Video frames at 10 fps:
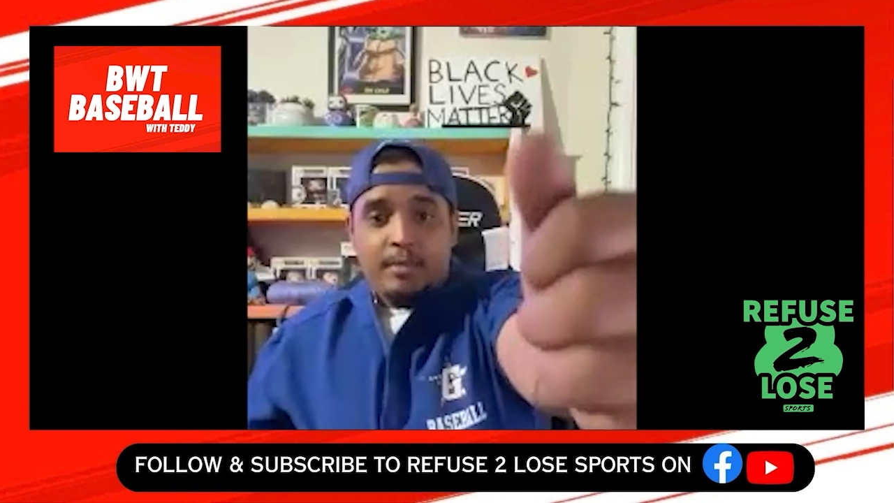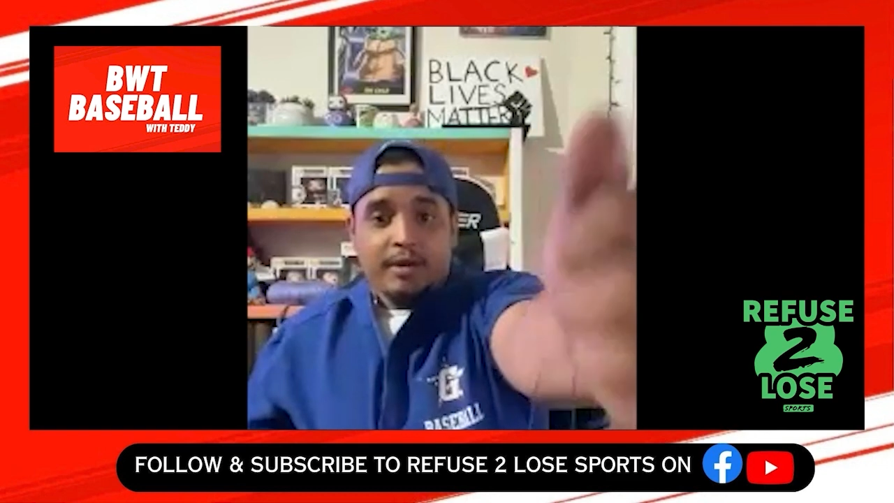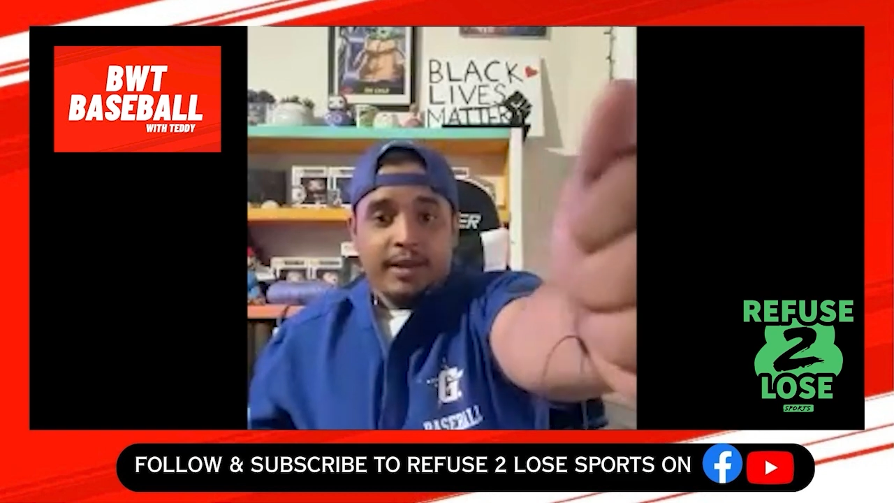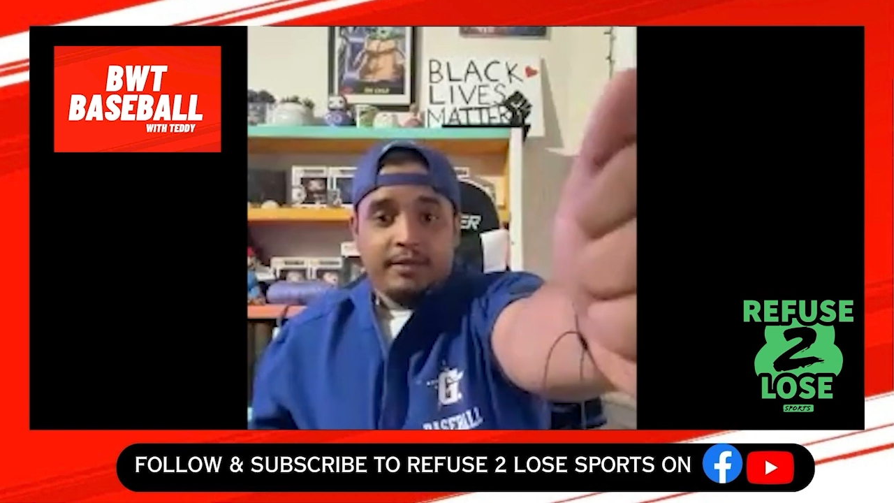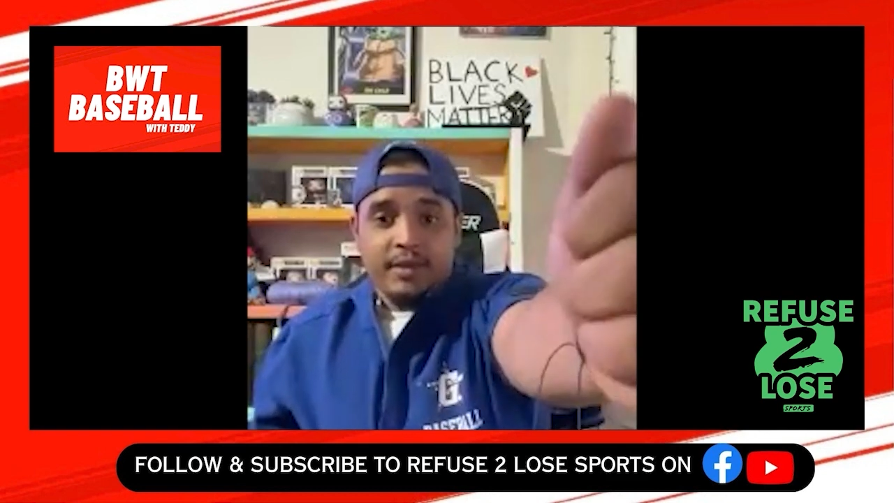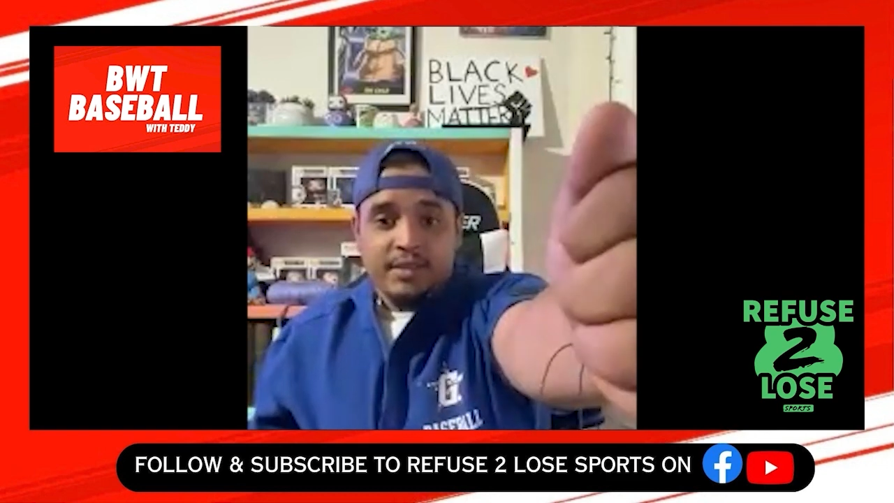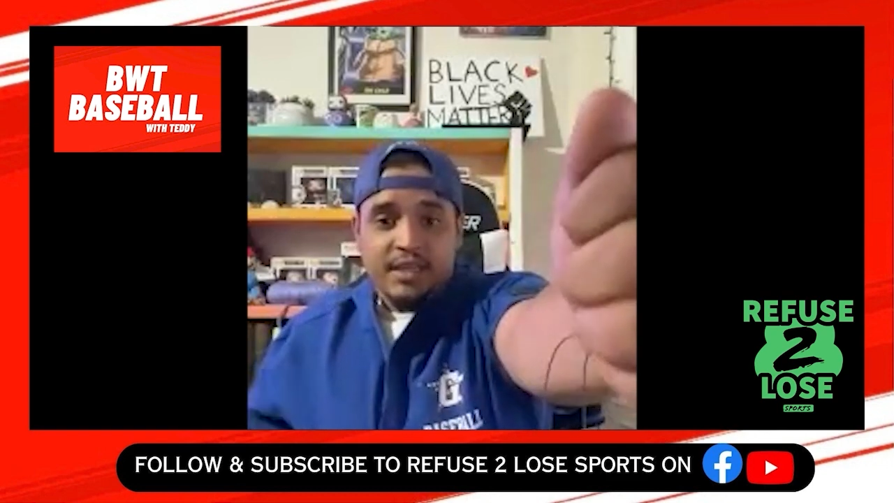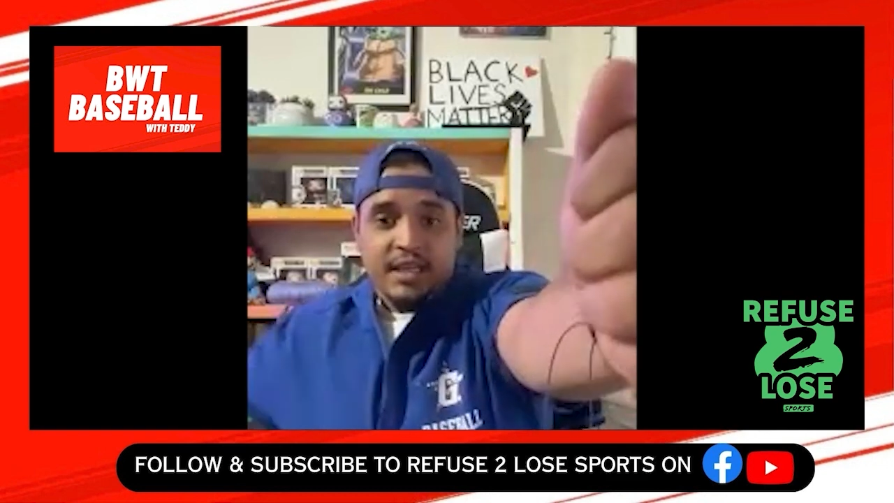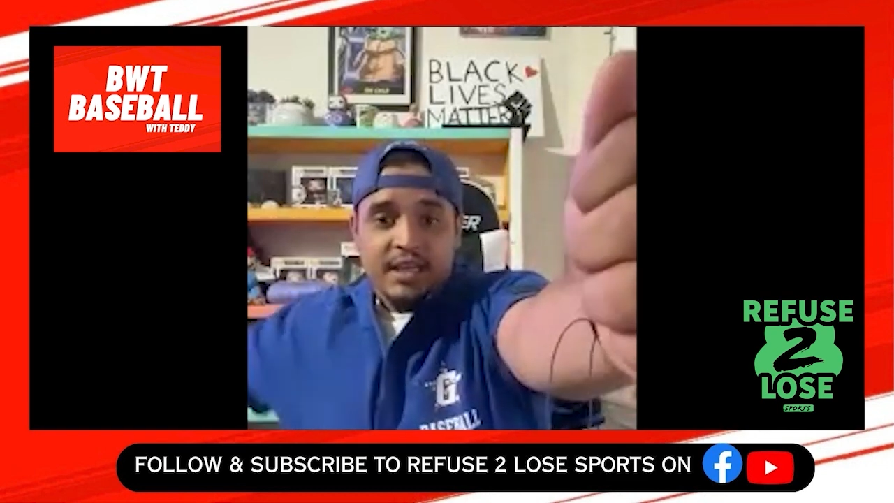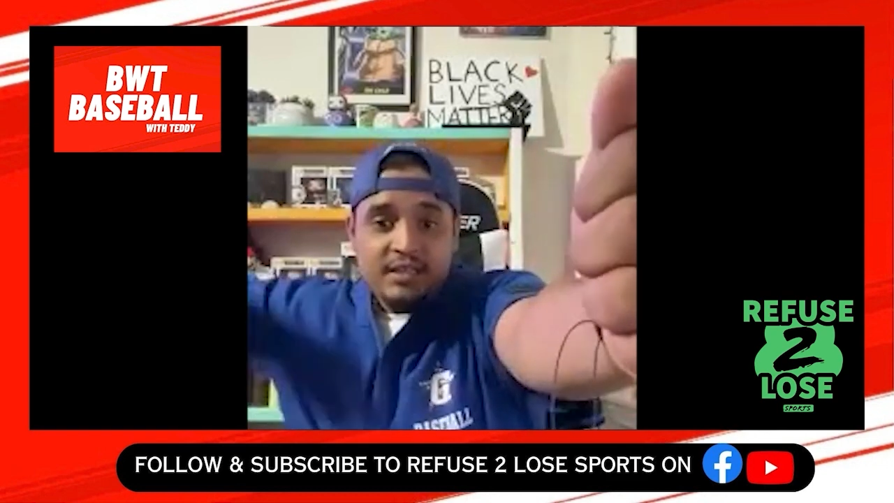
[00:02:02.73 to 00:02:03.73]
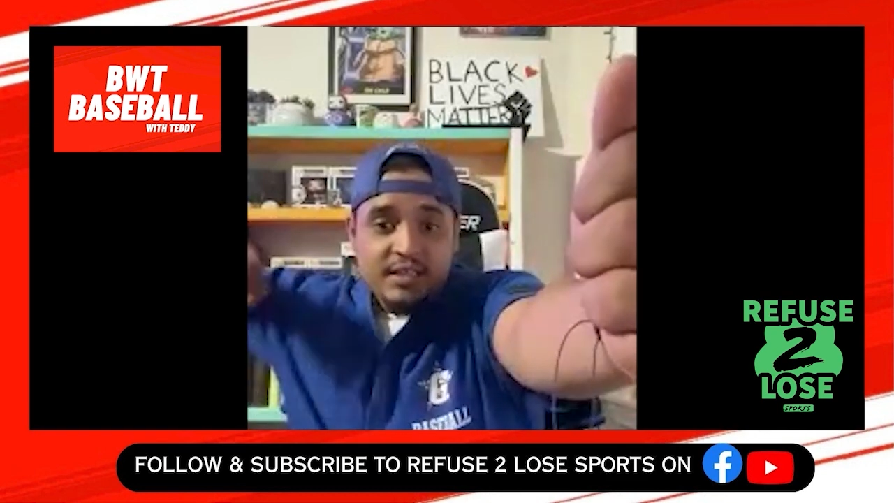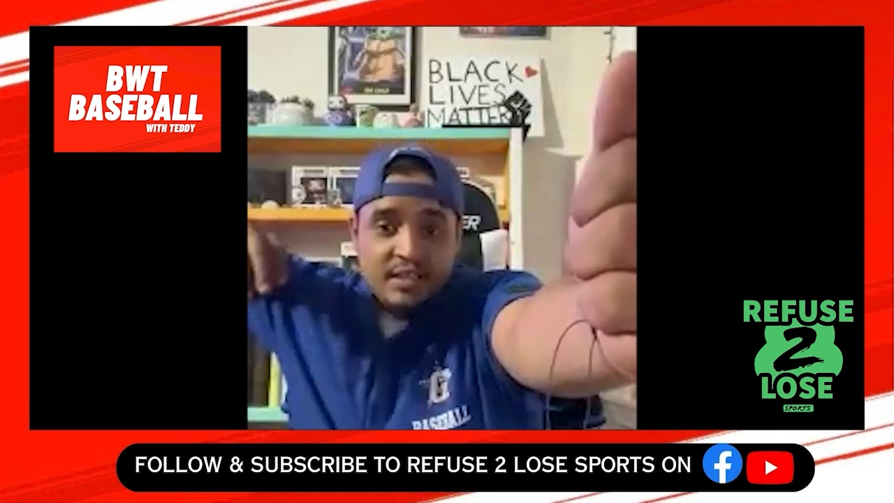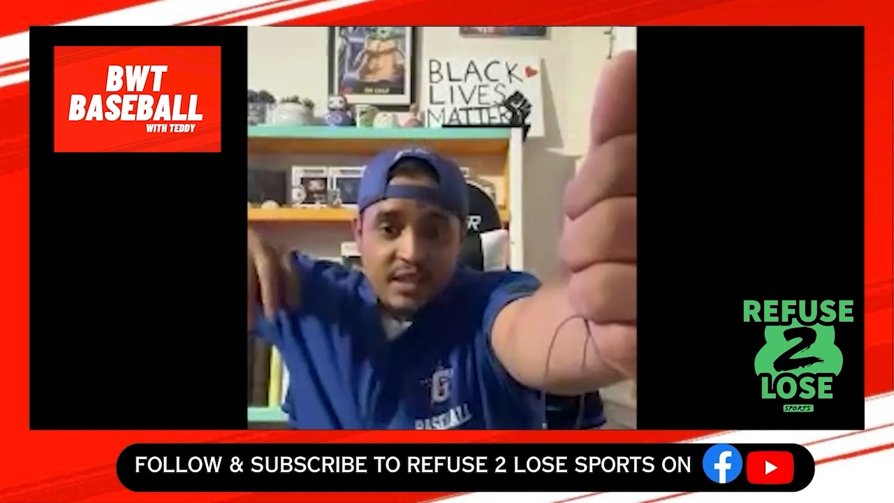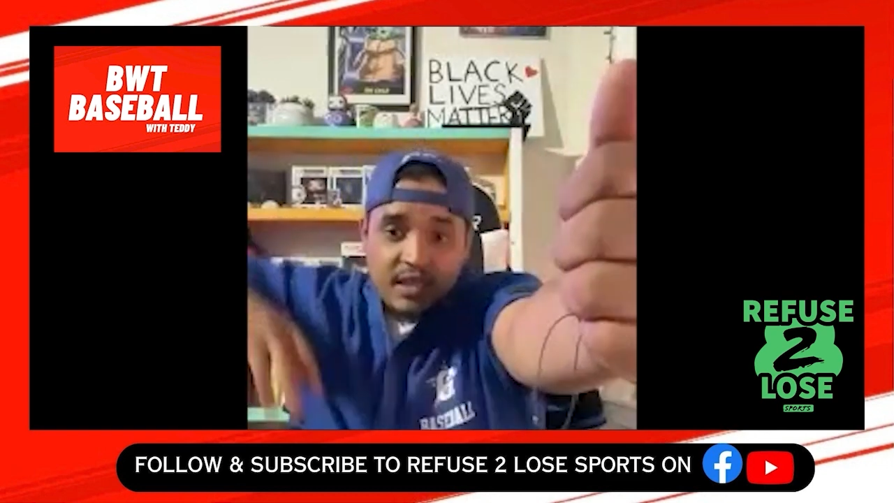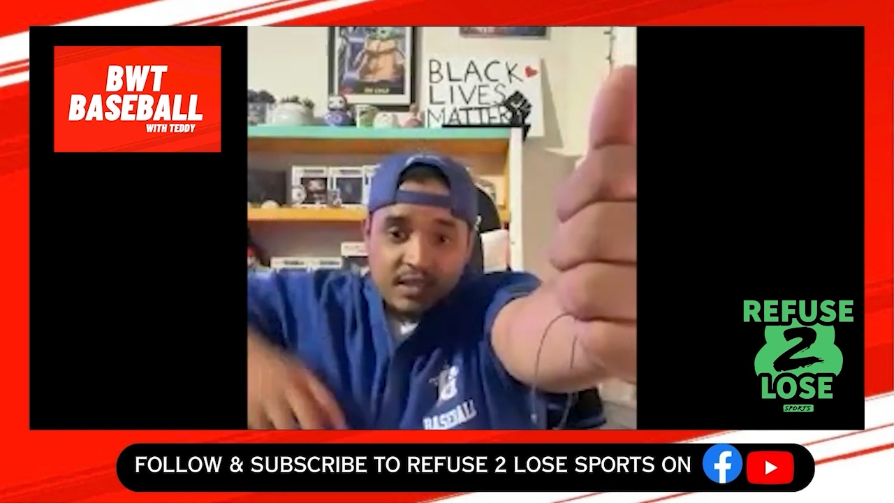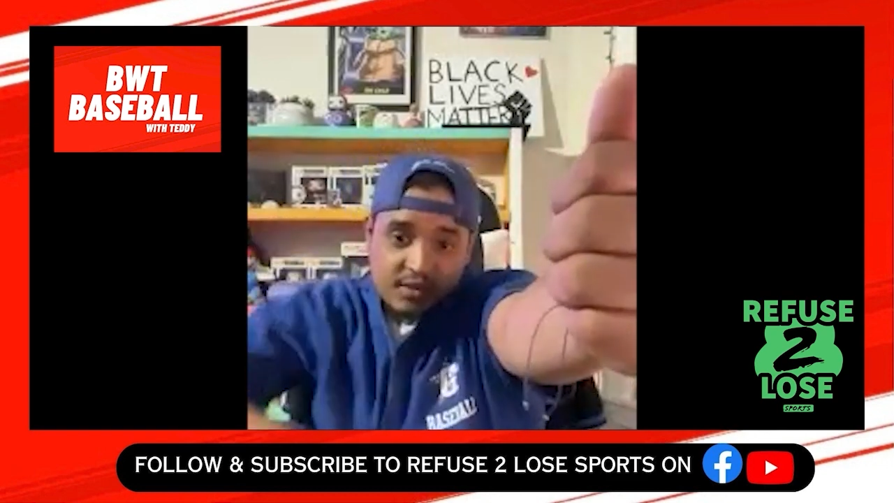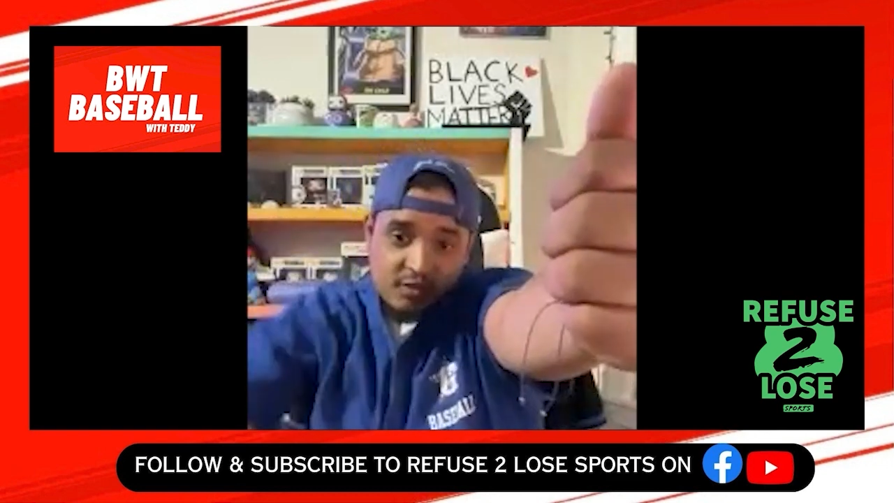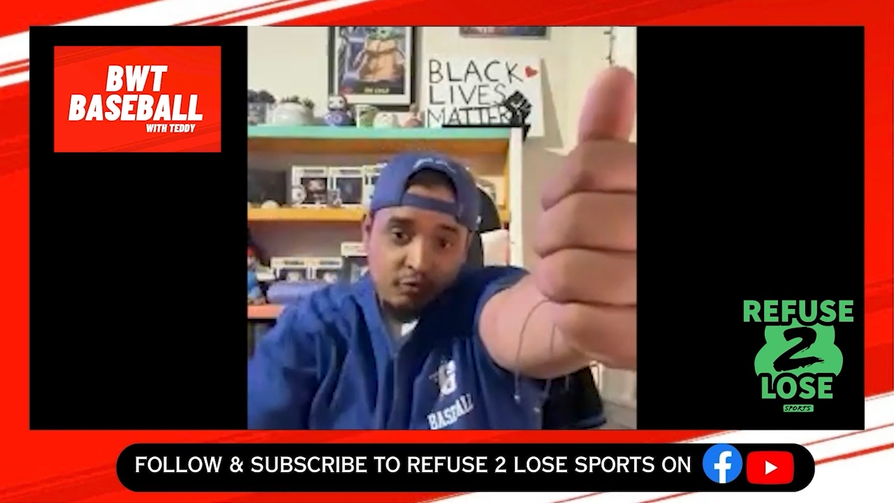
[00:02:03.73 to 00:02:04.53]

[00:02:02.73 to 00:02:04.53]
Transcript: out like this. He sneaks